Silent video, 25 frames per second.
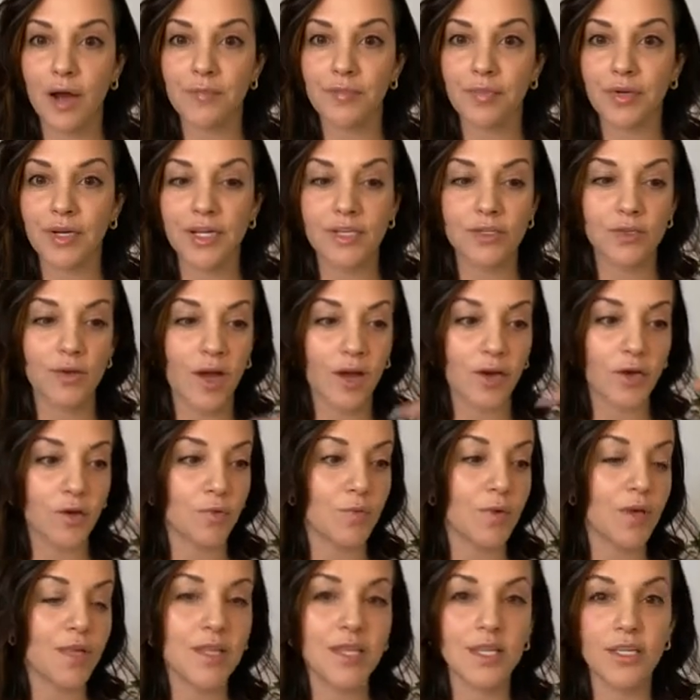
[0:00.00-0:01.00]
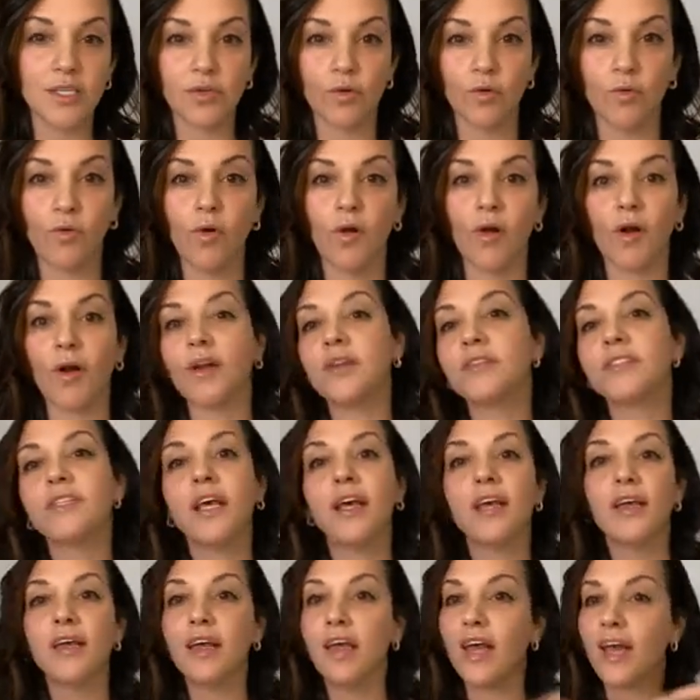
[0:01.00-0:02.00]
company so I could win these awards
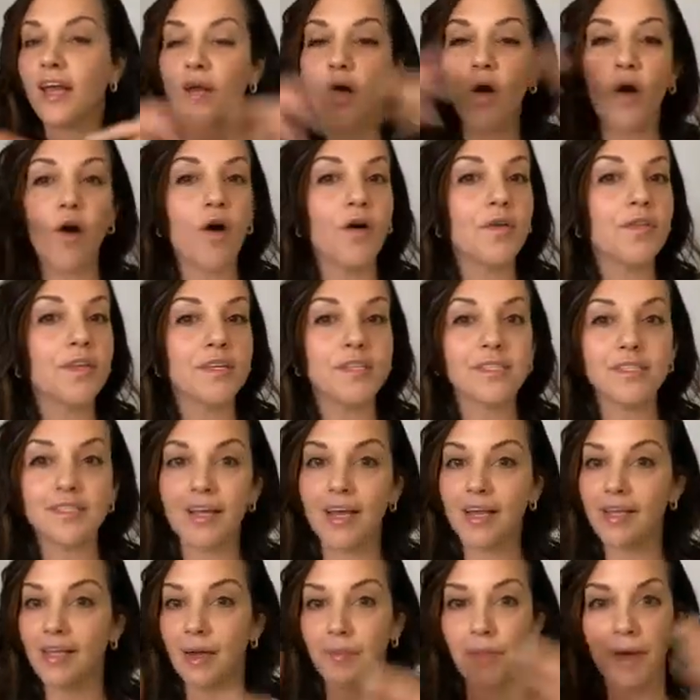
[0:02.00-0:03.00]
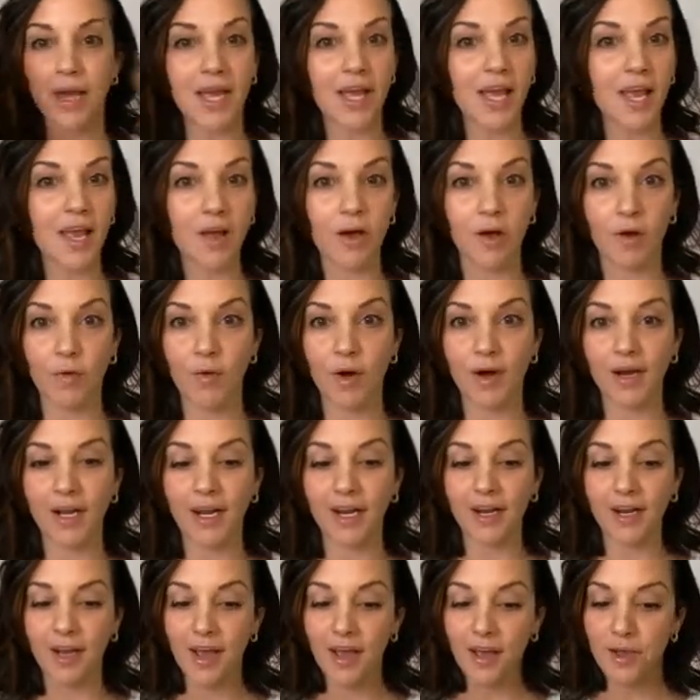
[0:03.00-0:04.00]
and all this thing that my ego
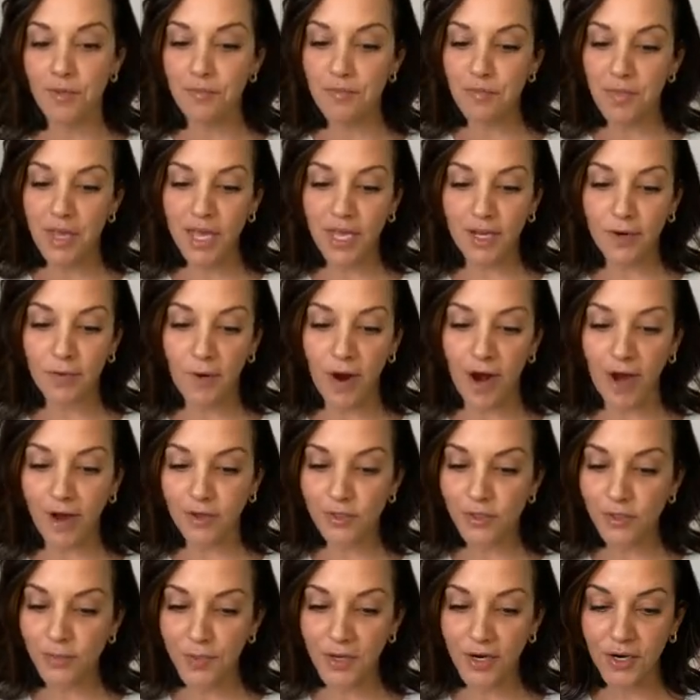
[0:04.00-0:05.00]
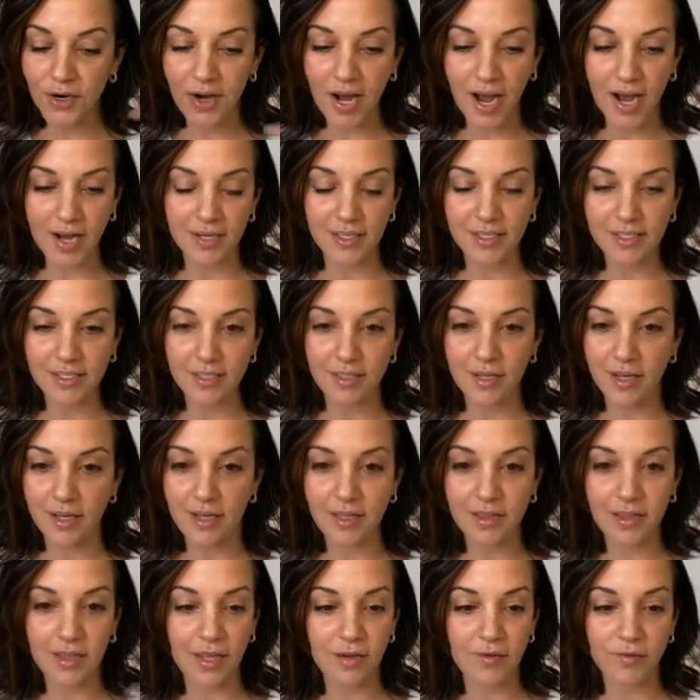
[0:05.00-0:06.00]
wanted. Meanwhile, Spirit had
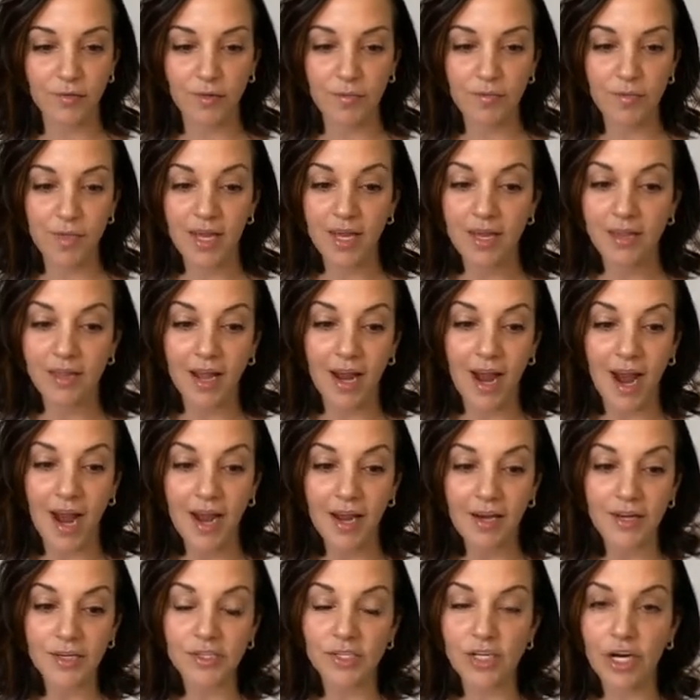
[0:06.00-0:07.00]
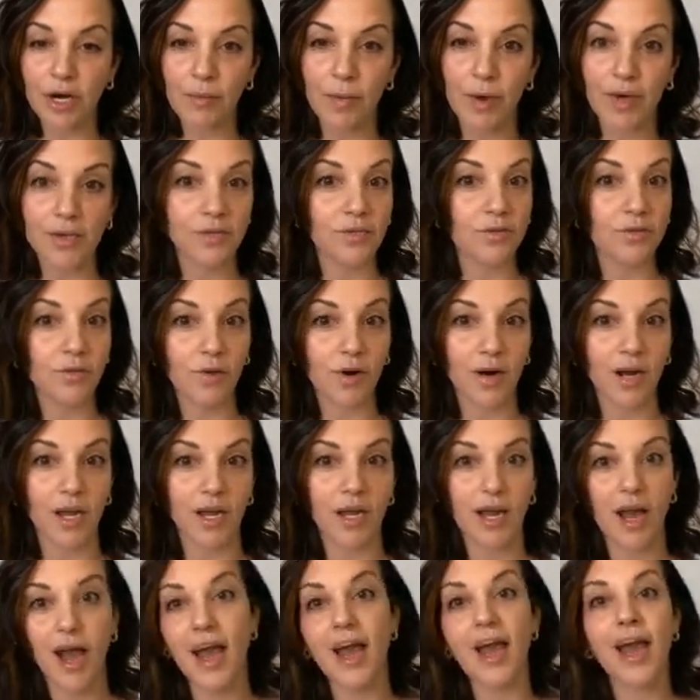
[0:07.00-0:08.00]
a thing for me that I had to share my
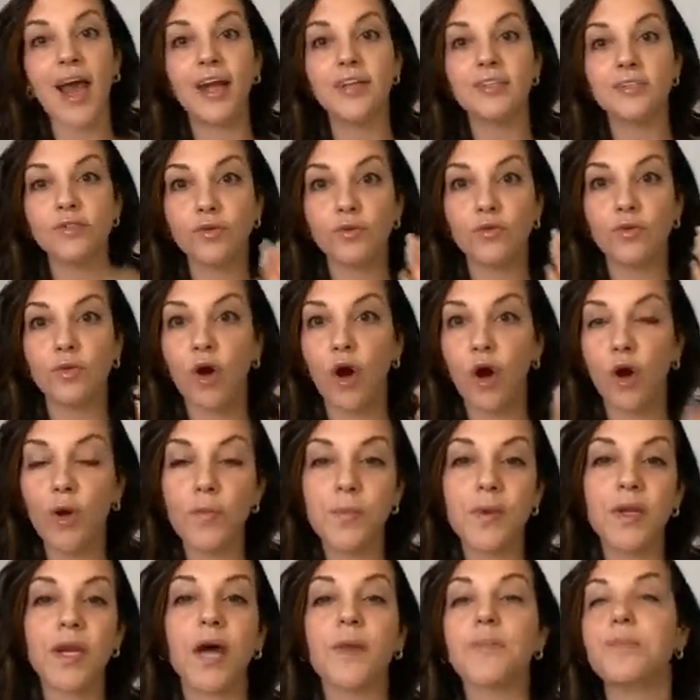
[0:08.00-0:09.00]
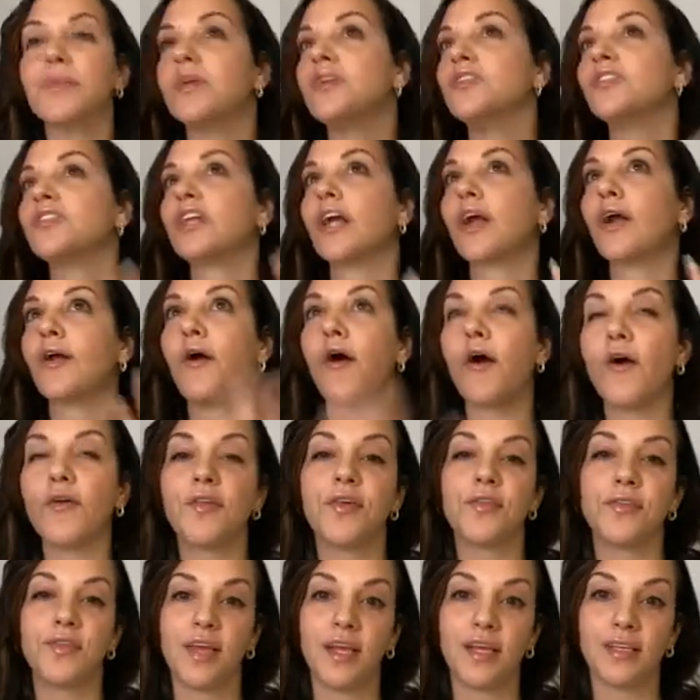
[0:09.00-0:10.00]
story. I had to open up and share all
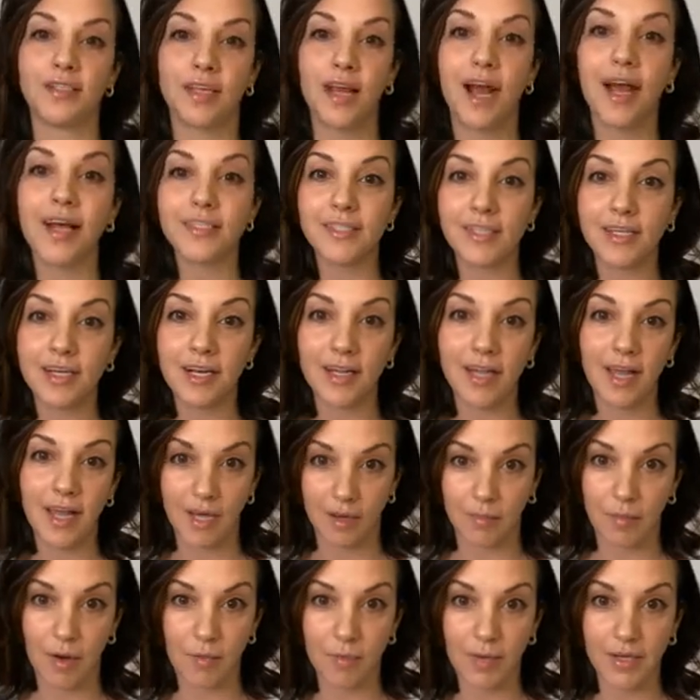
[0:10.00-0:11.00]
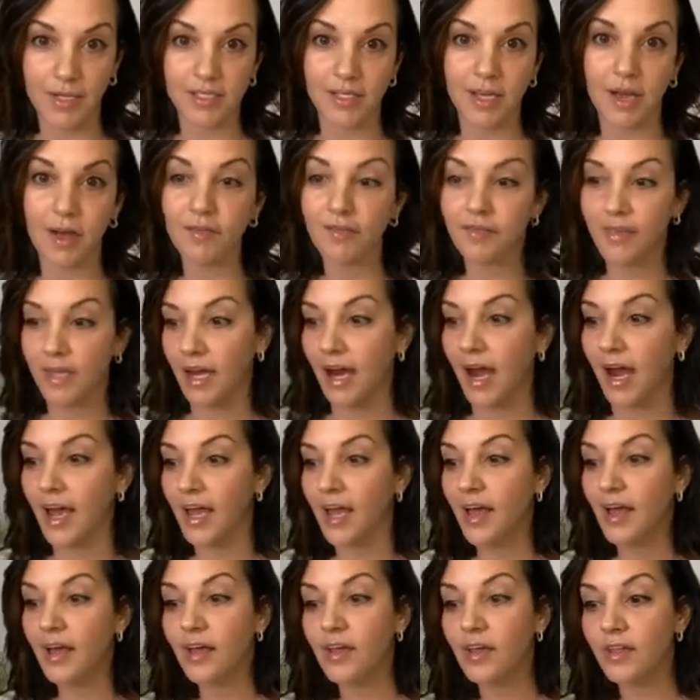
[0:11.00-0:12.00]
the things that I didn't like about myself, that
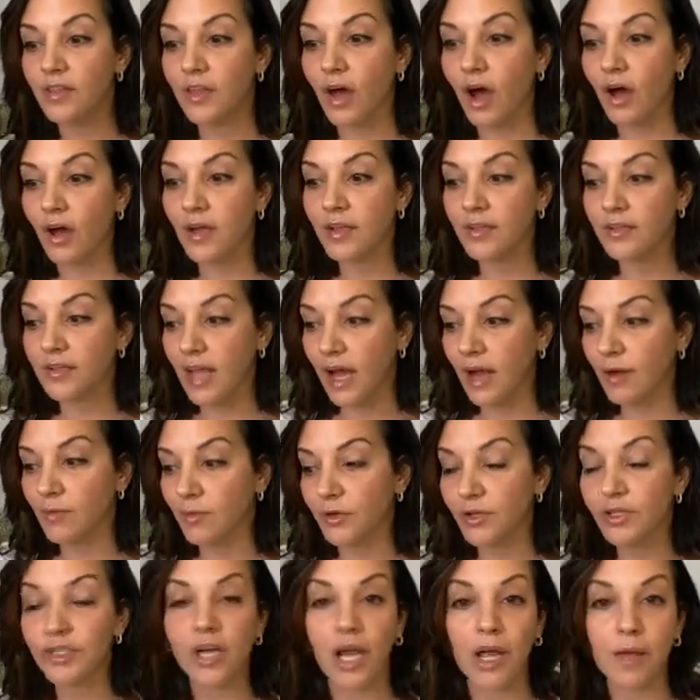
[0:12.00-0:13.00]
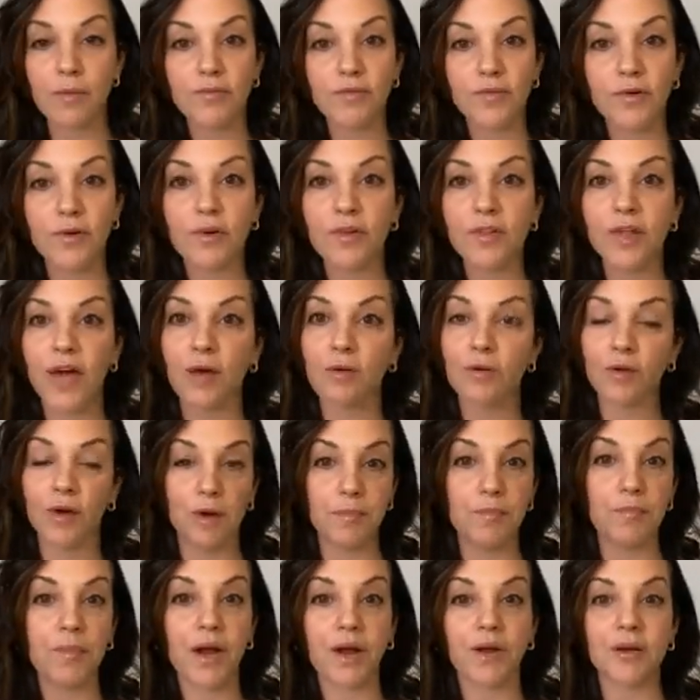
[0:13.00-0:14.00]
I thought that were shameful, that were
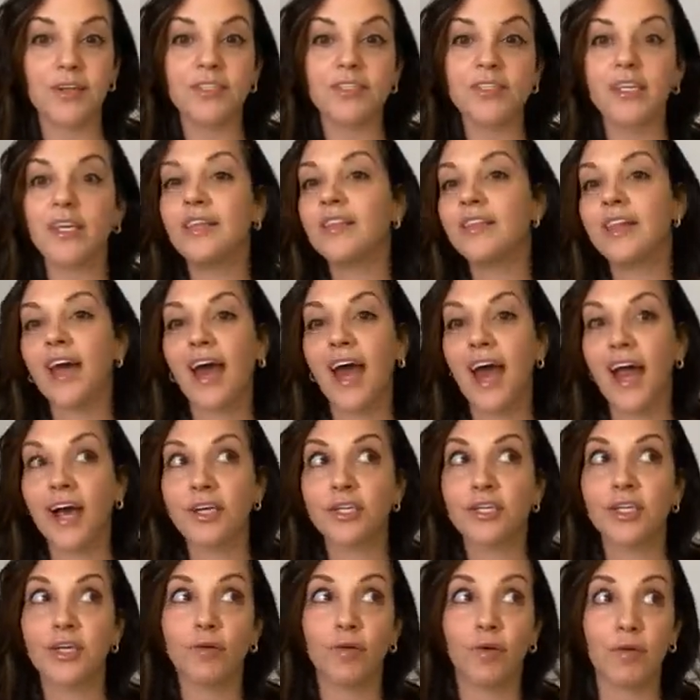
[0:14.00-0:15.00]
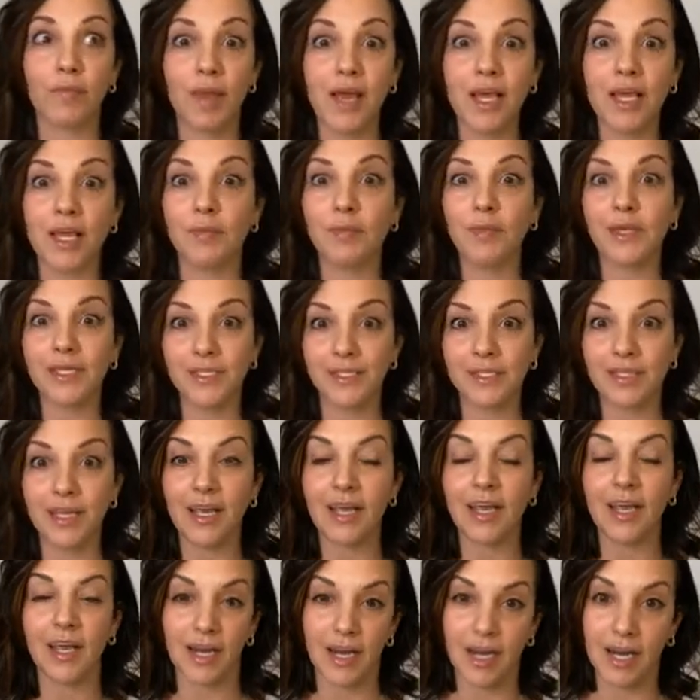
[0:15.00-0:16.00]
embarrassing, that actually were making me
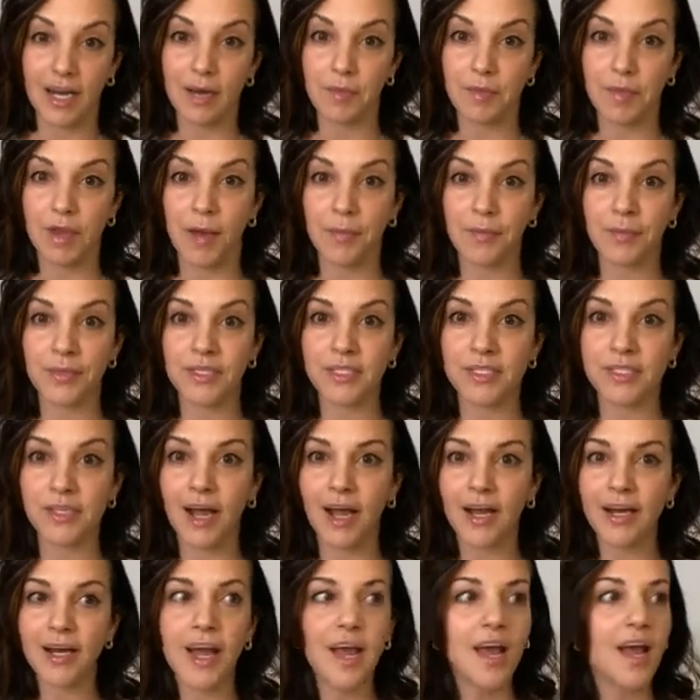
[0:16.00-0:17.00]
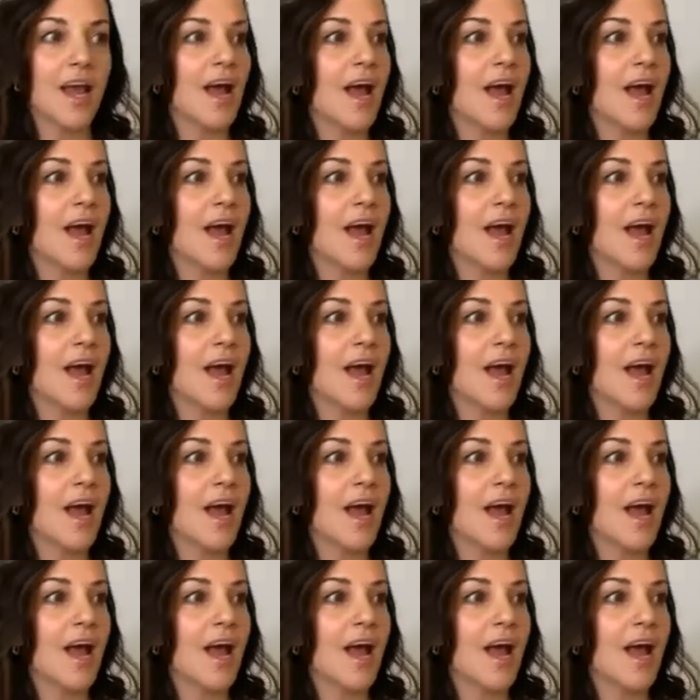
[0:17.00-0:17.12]
sick and eating me up inside.